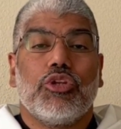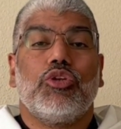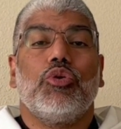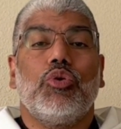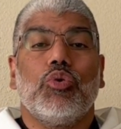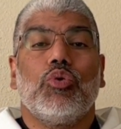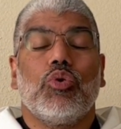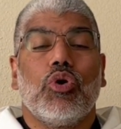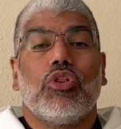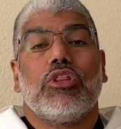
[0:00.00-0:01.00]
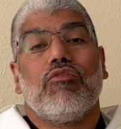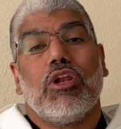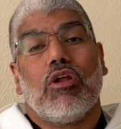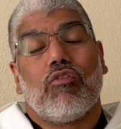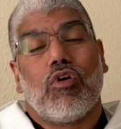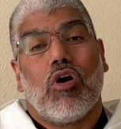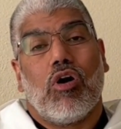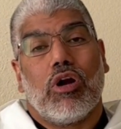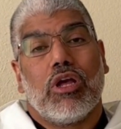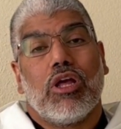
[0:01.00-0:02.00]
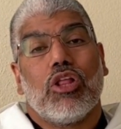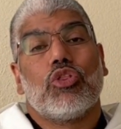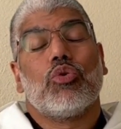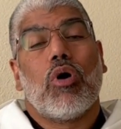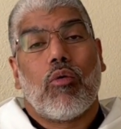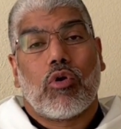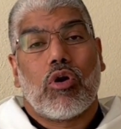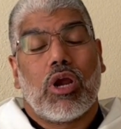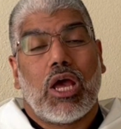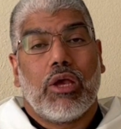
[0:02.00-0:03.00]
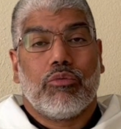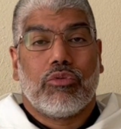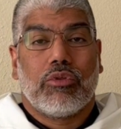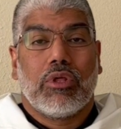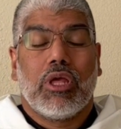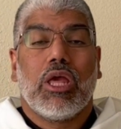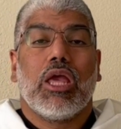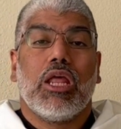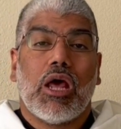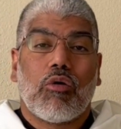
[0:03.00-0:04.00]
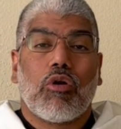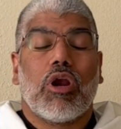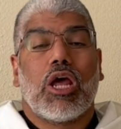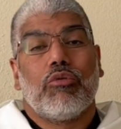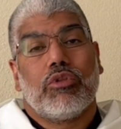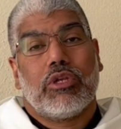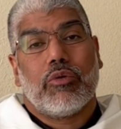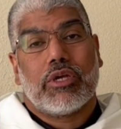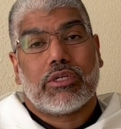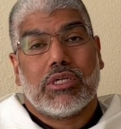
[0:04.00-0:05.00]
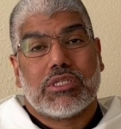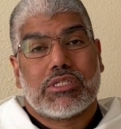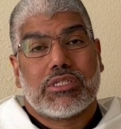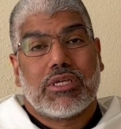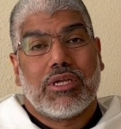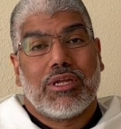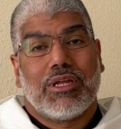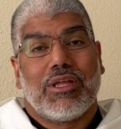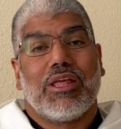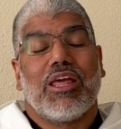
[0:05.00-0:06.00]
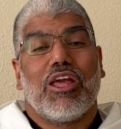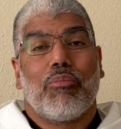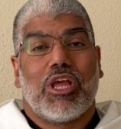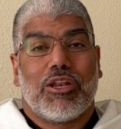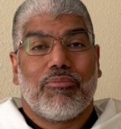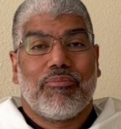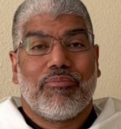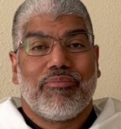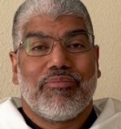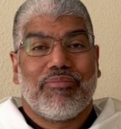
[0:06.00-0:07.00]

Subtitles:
to do the will of God through our own lives, in our own life situations. Amen.